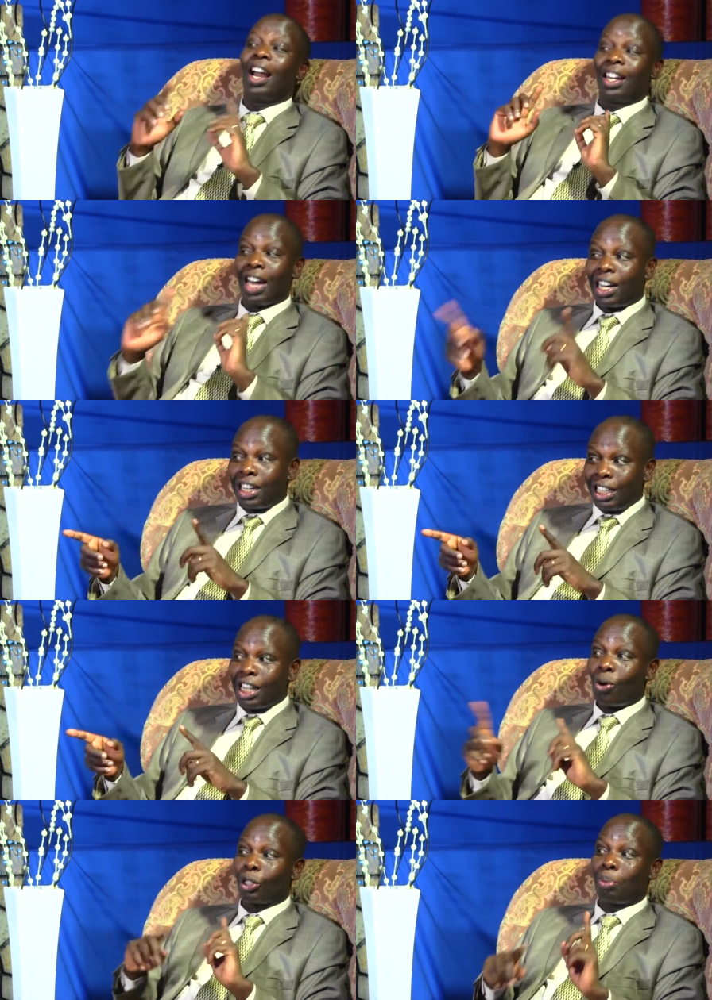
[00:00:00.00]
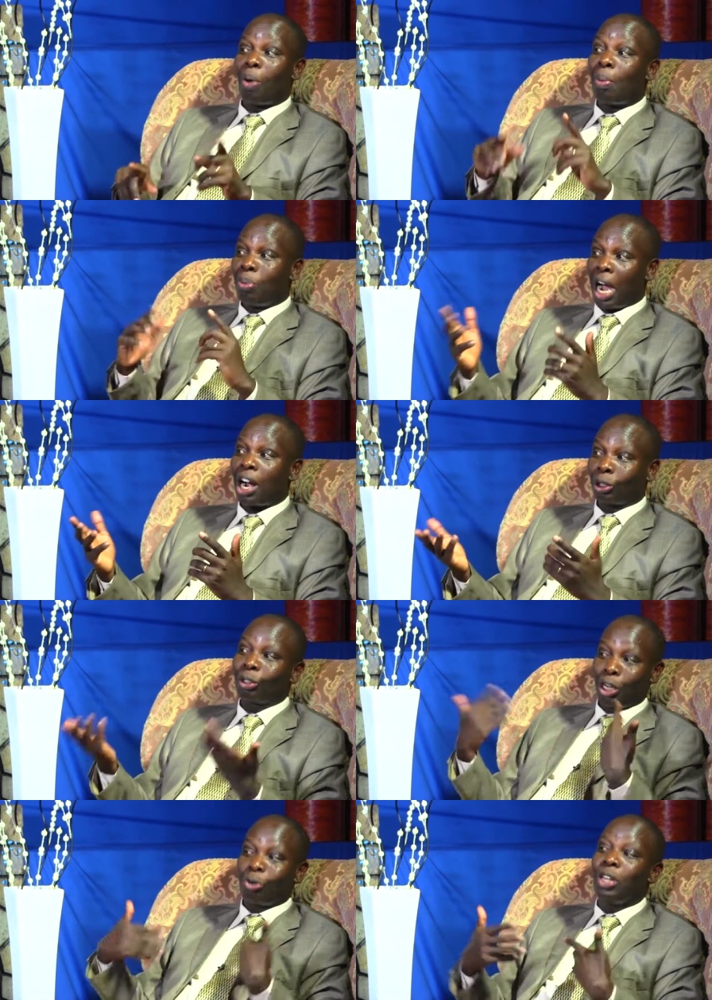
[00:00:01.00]
Luckily, there was power breaker, so
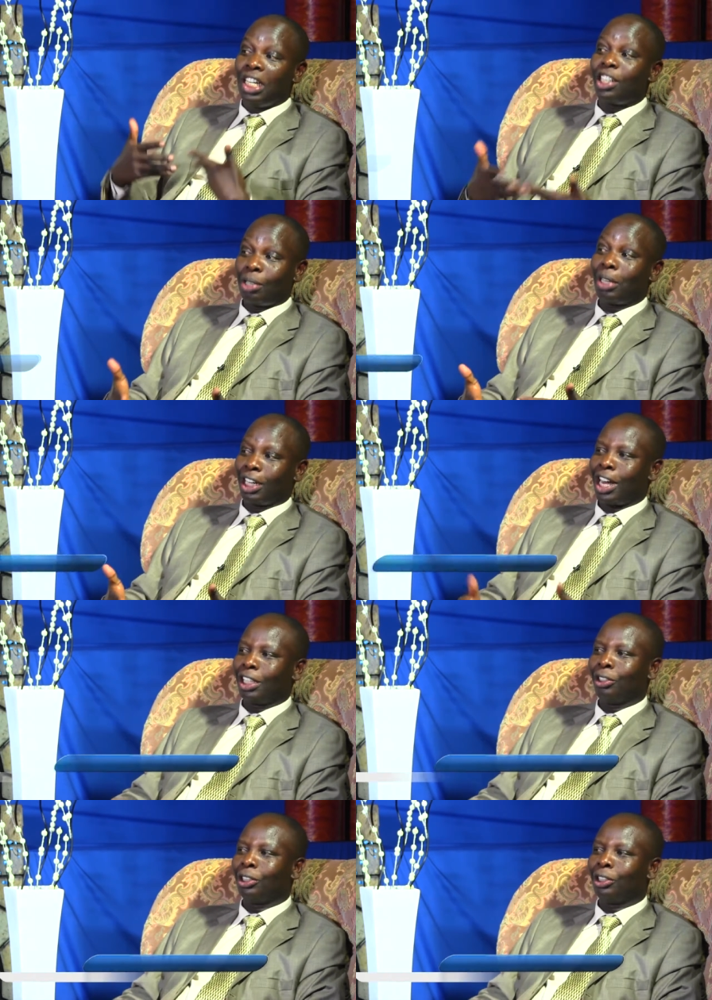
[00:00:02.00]
they couldn't see me crying.